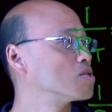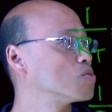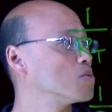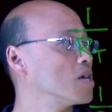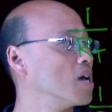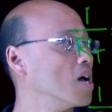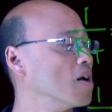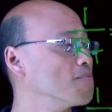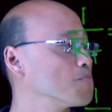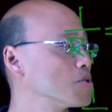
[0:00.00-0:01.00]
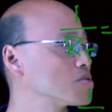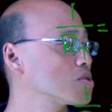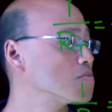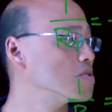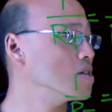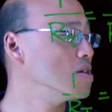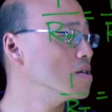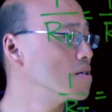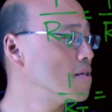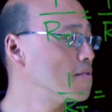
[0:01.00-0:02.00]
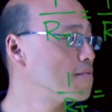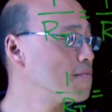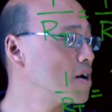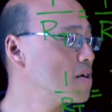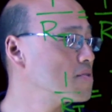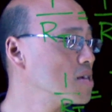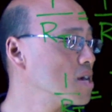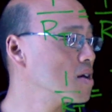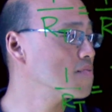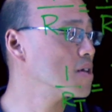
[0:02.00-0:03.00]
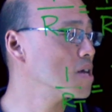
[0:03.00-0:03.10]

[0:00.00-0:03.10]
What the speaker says: 2.5 plus 3, 5.5